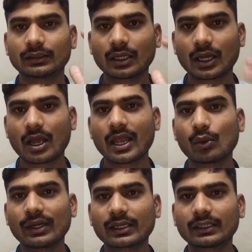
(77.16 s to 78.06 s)
the,
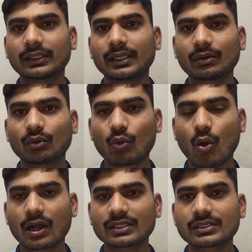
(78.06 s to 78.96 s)
every country
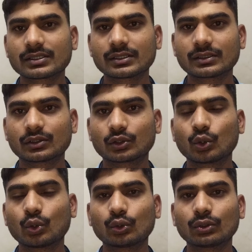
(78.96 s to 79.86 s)
wants
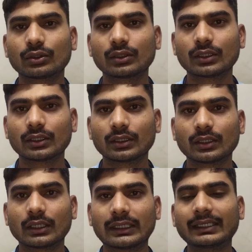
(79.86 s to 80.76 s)
to
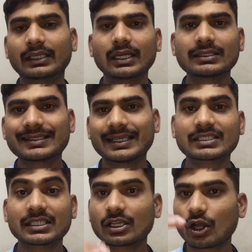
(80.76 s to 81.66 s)
increase
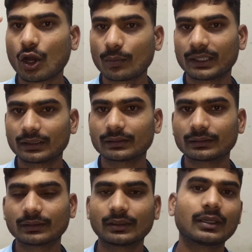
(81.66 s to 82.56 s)
its economy,
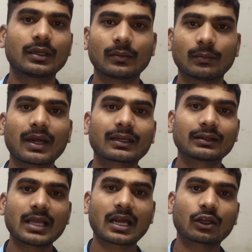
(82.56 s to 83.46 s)

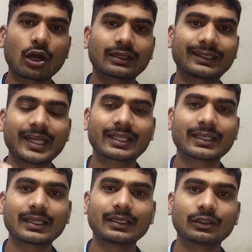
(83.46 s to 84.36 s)
but they are not
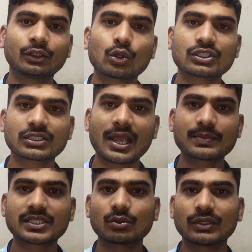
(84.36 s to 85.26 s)
taking those
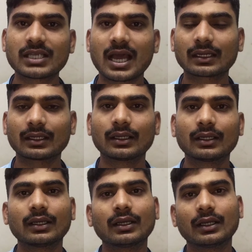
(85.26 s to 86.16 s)
steps which are
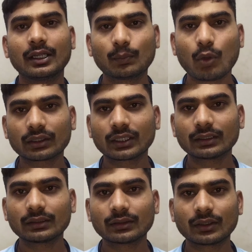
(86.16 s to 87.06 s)

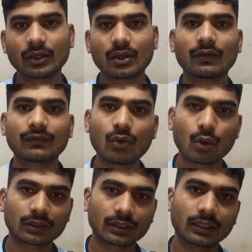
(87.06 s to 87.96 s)
important
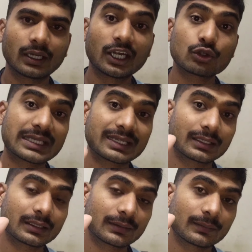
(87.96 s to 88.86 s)
for
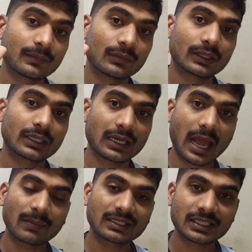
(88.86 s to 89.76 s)
reducing the
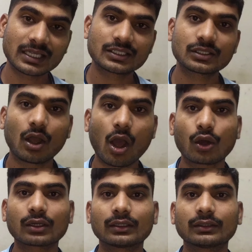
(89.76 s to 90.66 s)
climate change
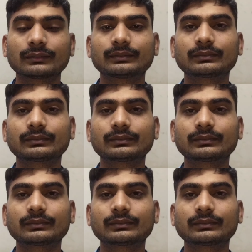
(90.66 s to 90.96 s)
or